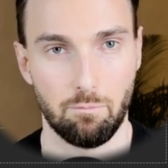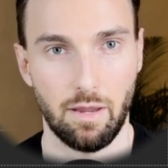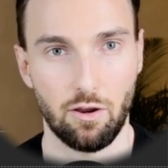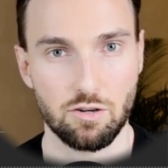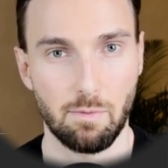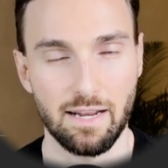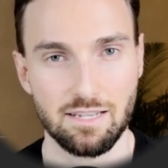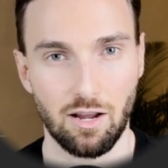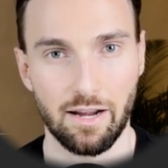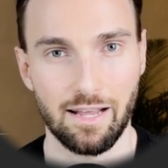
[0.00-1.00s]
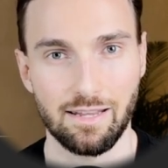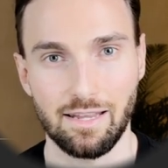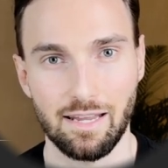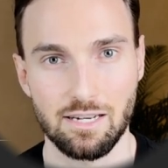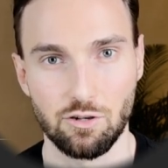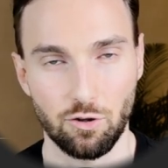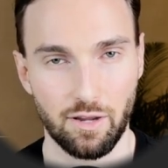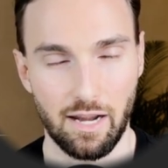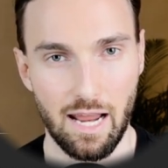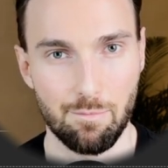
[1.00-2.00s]
Because managed identity is
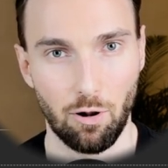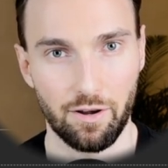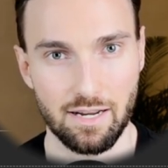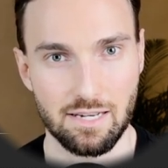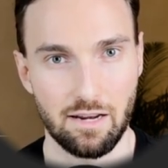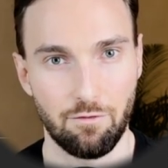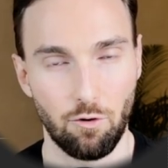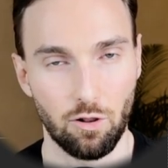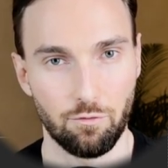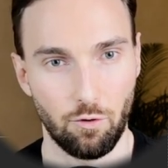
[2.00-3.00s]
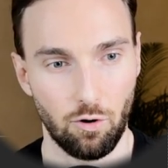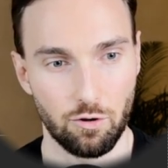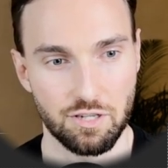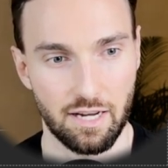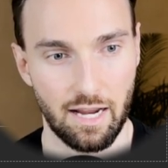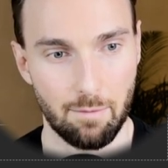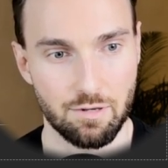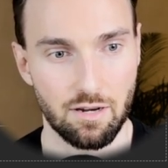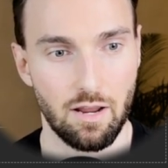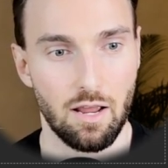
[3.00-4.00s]
not enabled as default for Logic Apps.